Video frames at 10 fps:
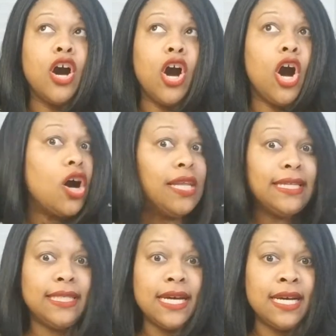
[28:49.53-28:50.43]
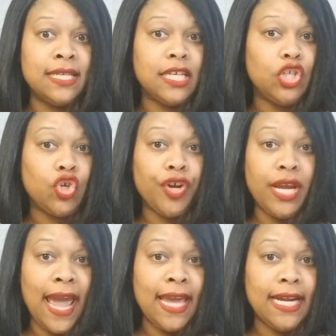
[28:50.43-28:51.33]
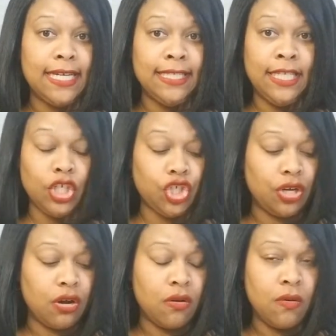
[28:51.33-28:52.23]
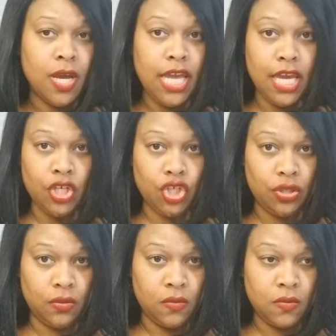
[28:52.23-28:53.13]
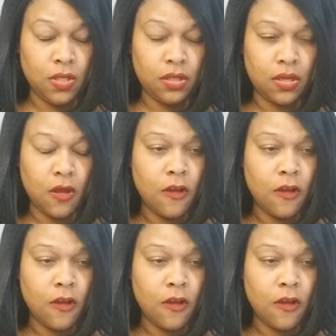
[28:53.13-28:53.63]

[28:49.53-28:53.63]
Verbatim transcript: All it does is create additional issues.